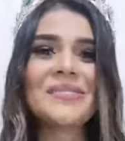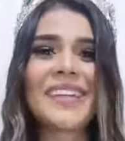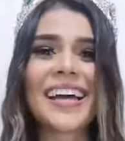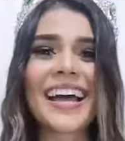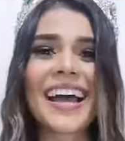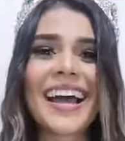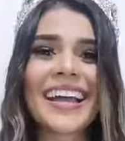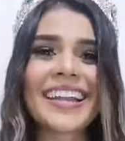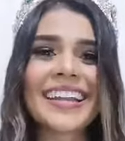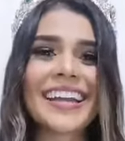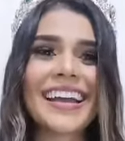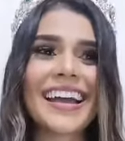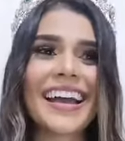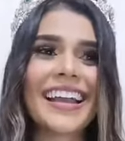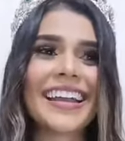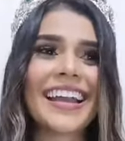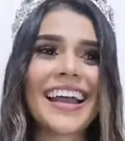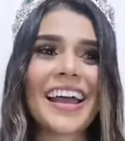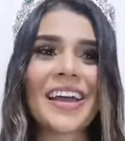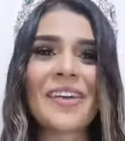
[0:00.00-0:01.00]
that,
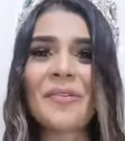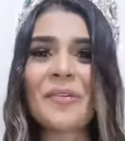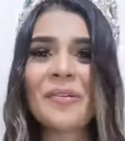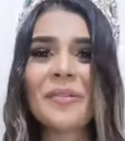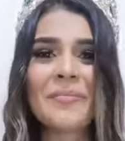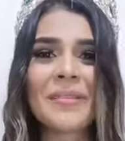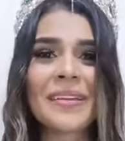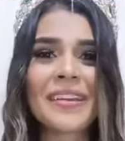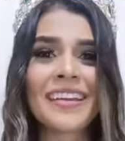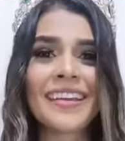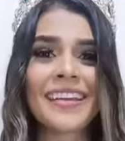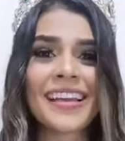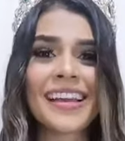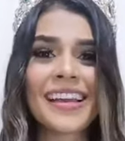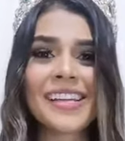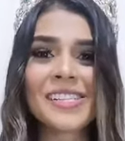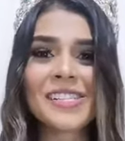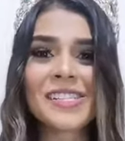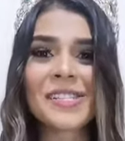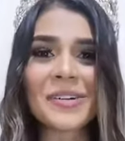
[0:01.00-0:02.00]
and I will be
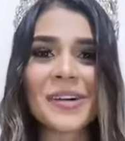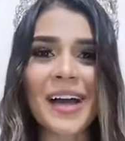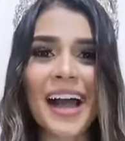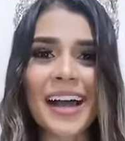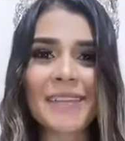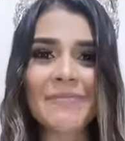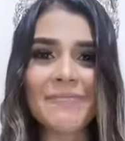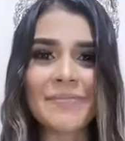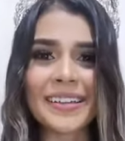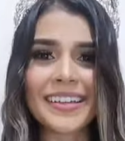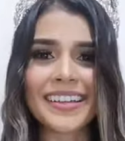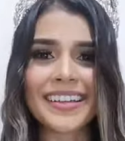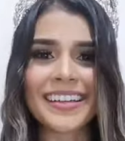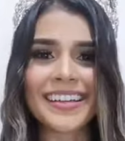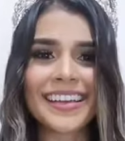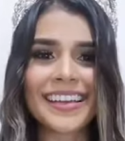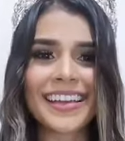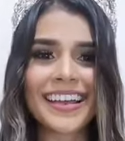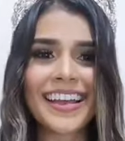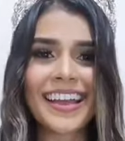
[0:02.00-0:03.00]
so
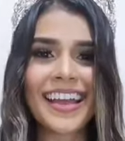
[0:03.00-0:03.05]
happy.